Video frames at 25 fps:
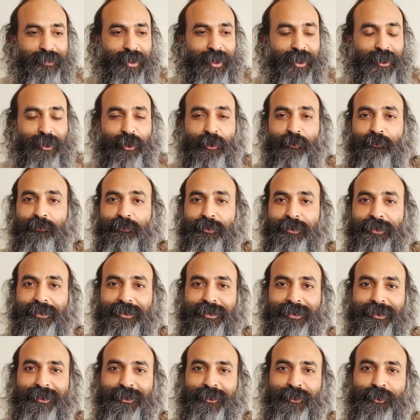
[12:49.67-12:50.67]
I love
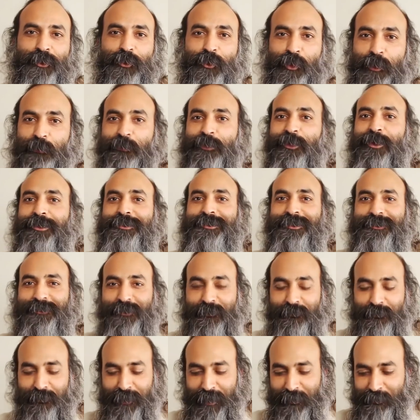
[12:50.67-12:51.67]
the whole process
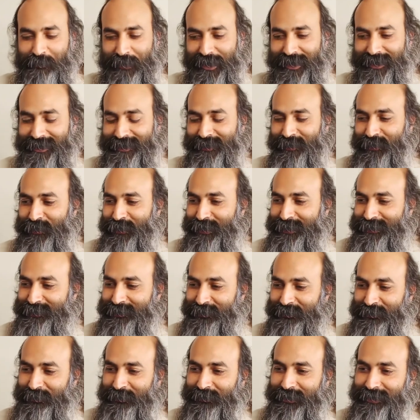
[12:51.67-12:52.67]
of filmmaking
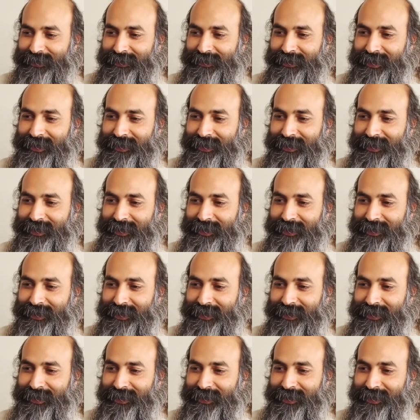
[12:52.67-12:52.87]
also.